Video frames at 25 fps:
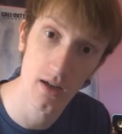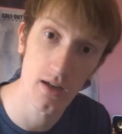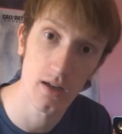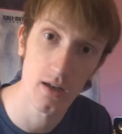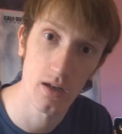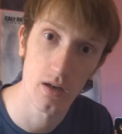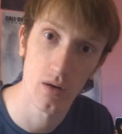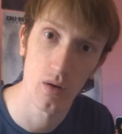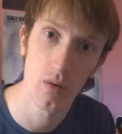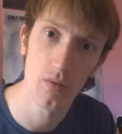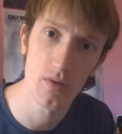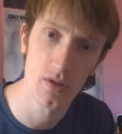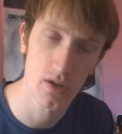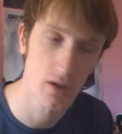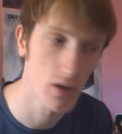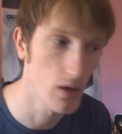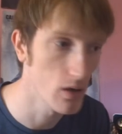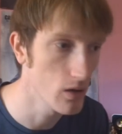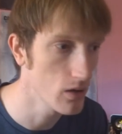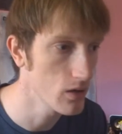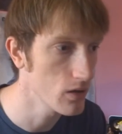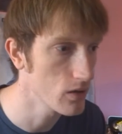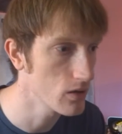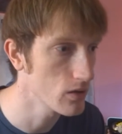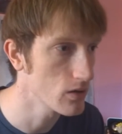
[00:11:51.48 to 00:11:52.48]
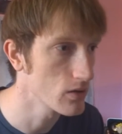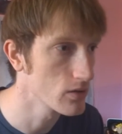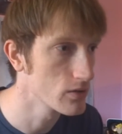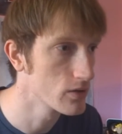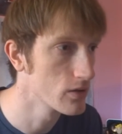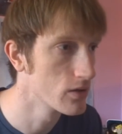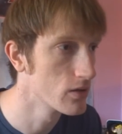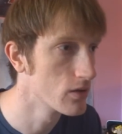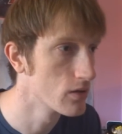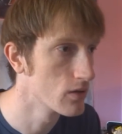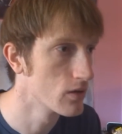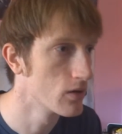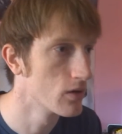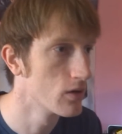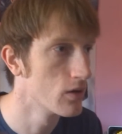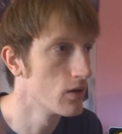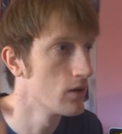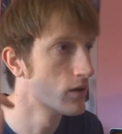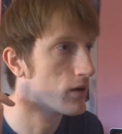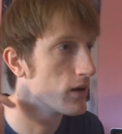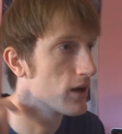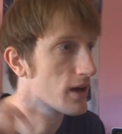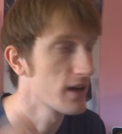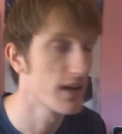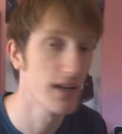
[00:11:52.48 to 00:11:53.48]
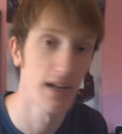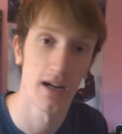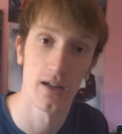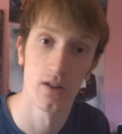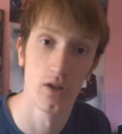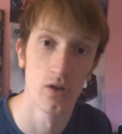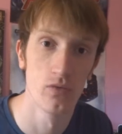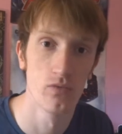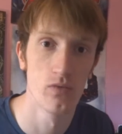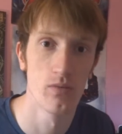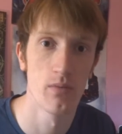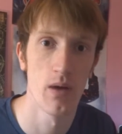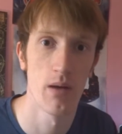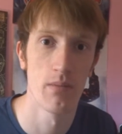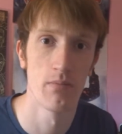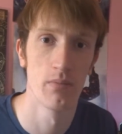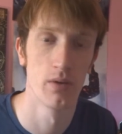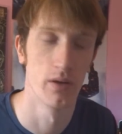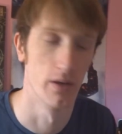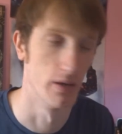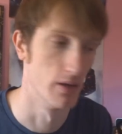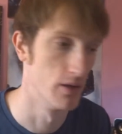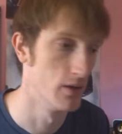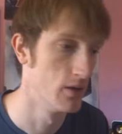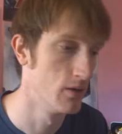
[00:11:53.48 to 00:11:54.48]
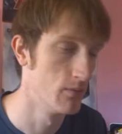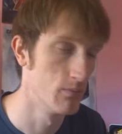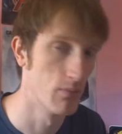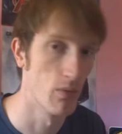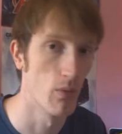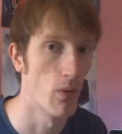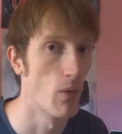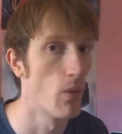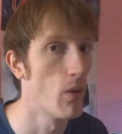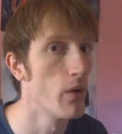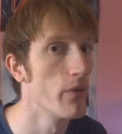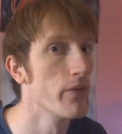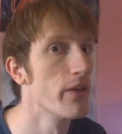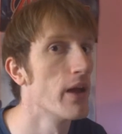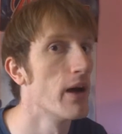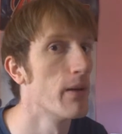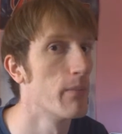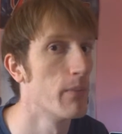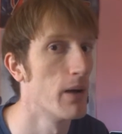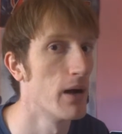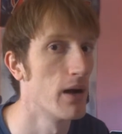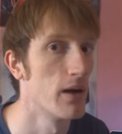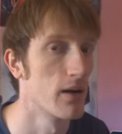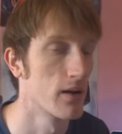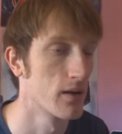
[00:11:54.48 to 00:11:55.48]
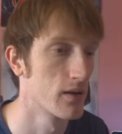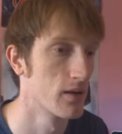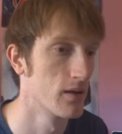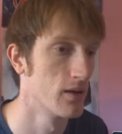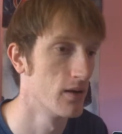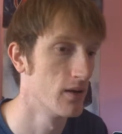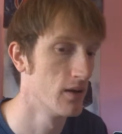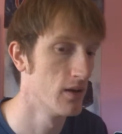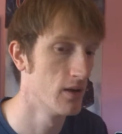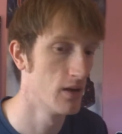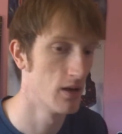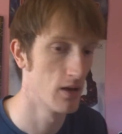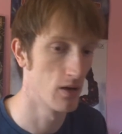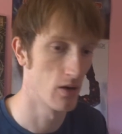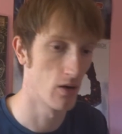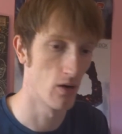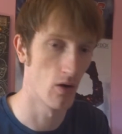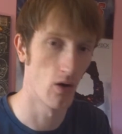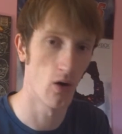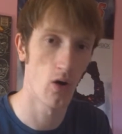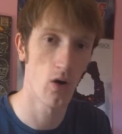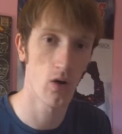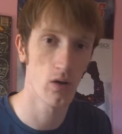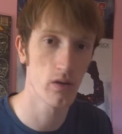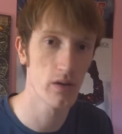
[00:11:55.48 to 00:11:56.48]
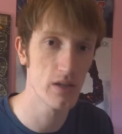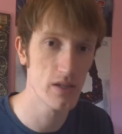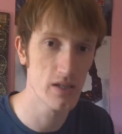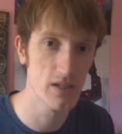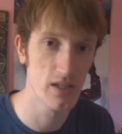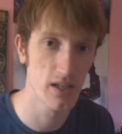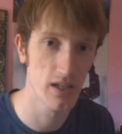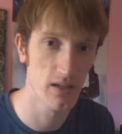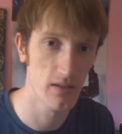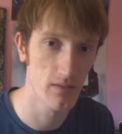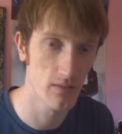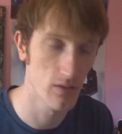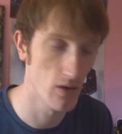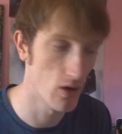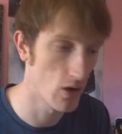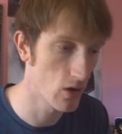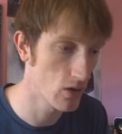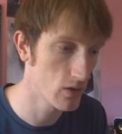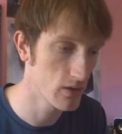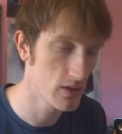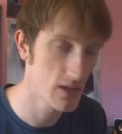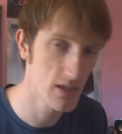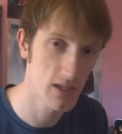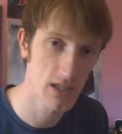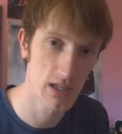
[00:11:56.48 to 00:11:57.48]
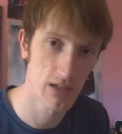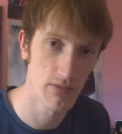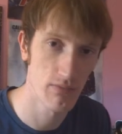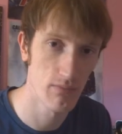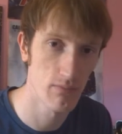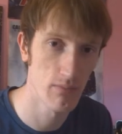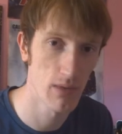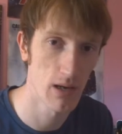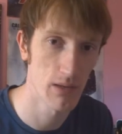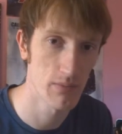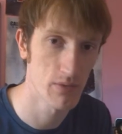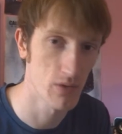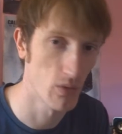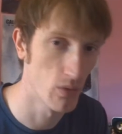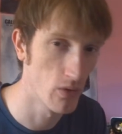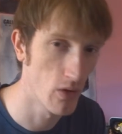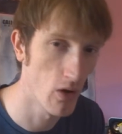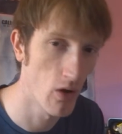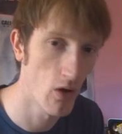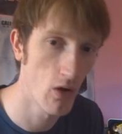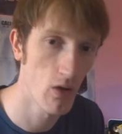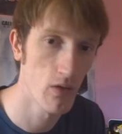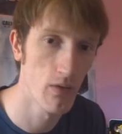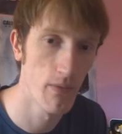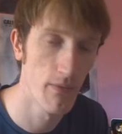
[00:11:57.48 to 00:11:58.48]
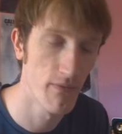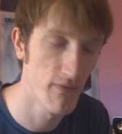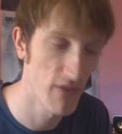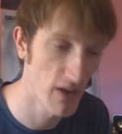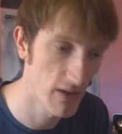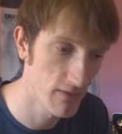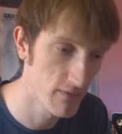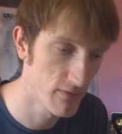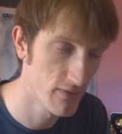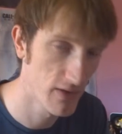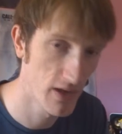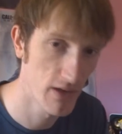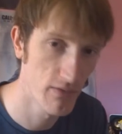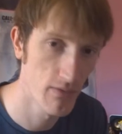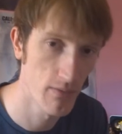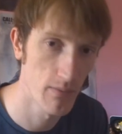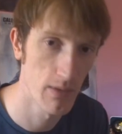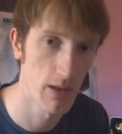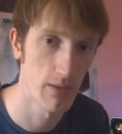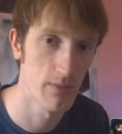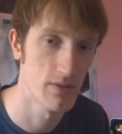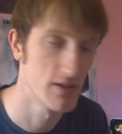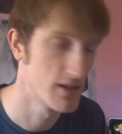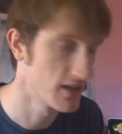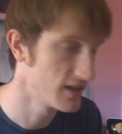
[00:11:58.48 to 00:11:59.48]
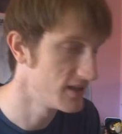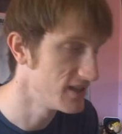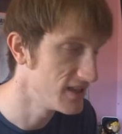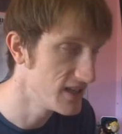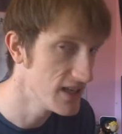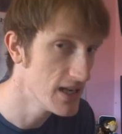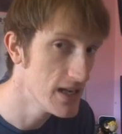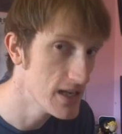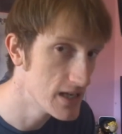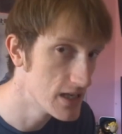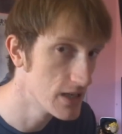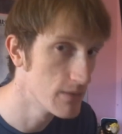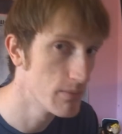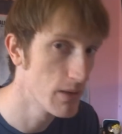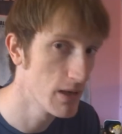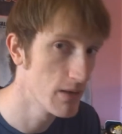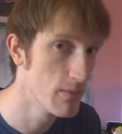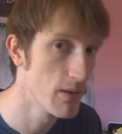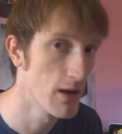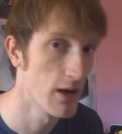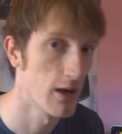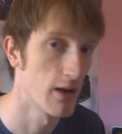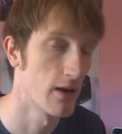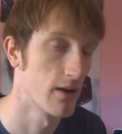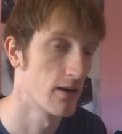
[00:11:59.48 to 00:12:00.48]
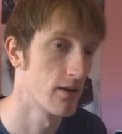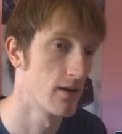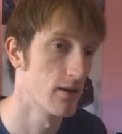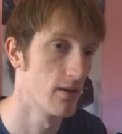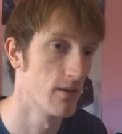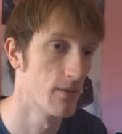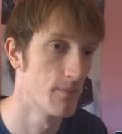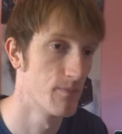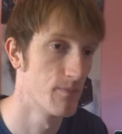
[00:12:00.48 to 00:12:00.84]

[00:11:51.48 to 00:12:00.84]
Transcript: Oh, what was it called? I cannot remember, but I want that back. All these different maps, all the fan favourite maps, they need to be back.